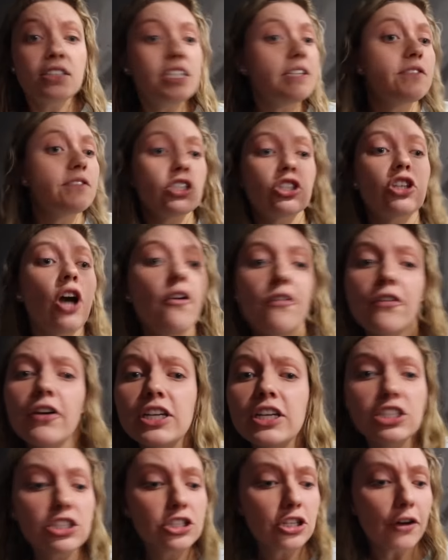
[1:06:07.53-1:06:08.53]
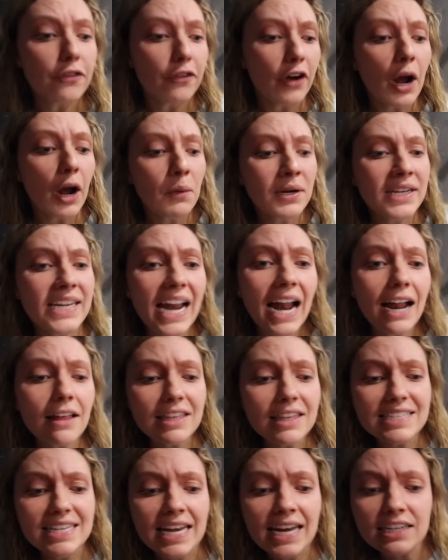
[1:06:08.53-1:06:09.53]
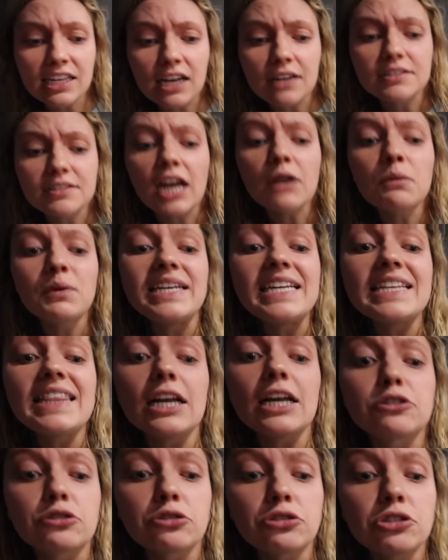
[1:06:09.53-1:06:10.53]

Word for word: Steve, just go for it. Just go for it. I want to get out of these handcuffs, and we need that